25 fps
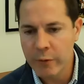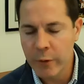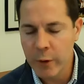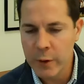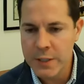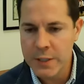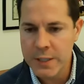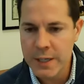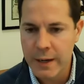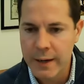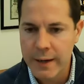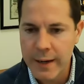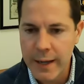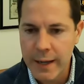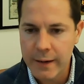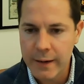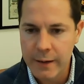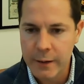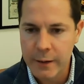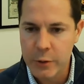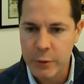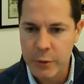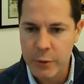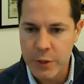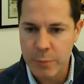focus on net
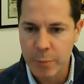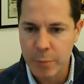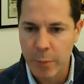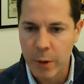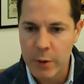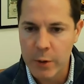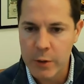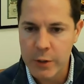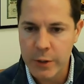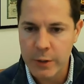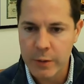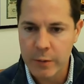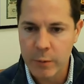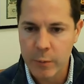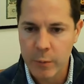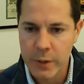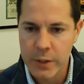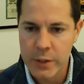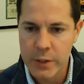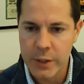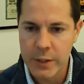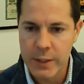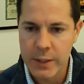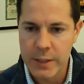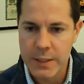interest margin,
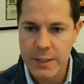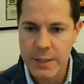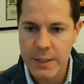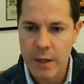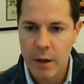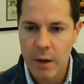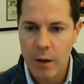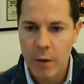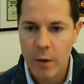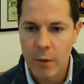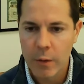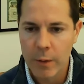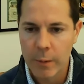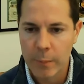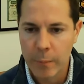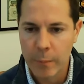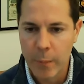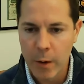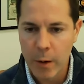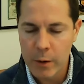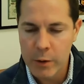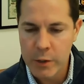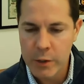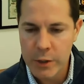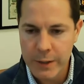which is the
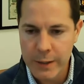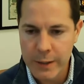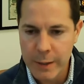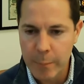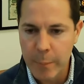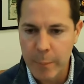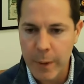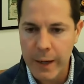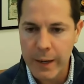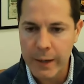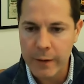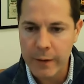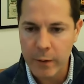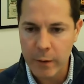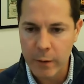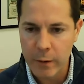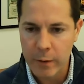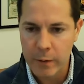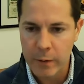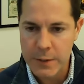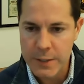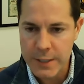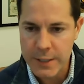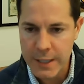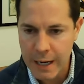margin the bank
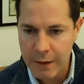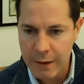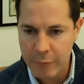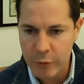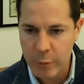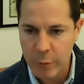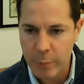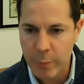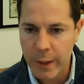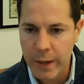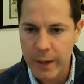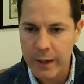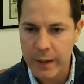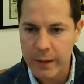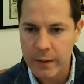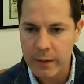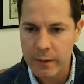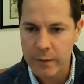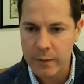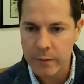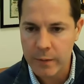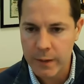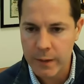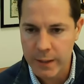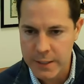earns after
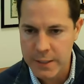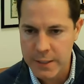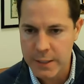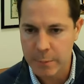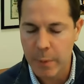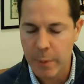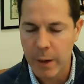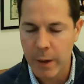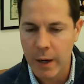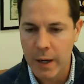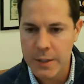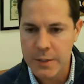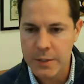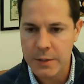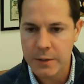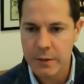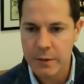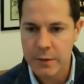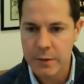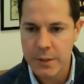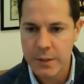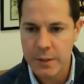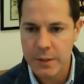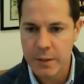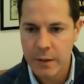paying its
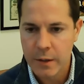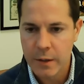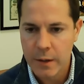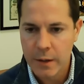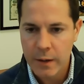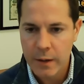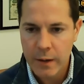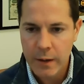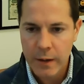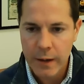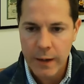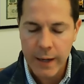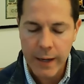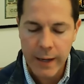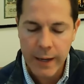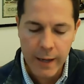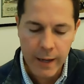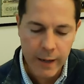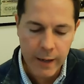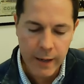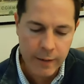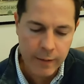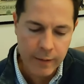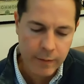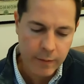depositors.
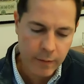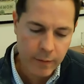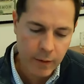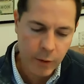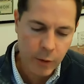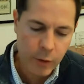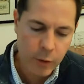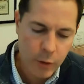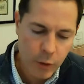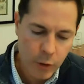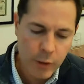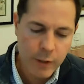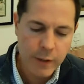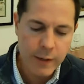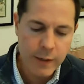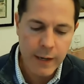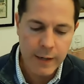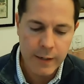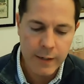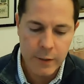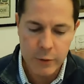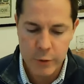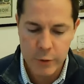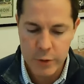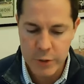And a good net
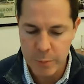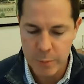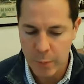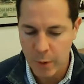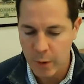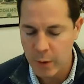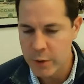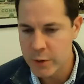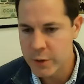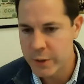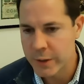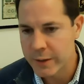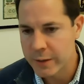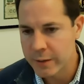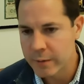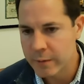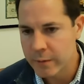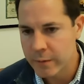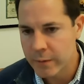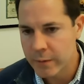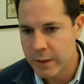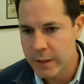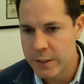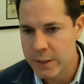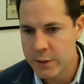interest margin
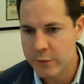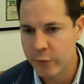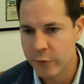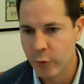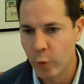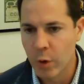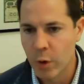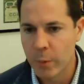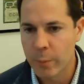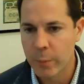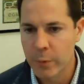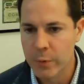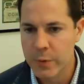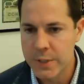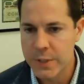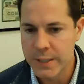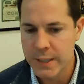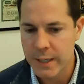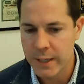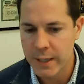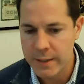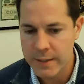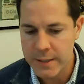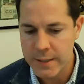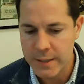is
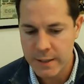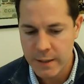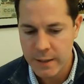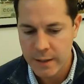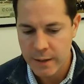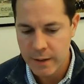4%.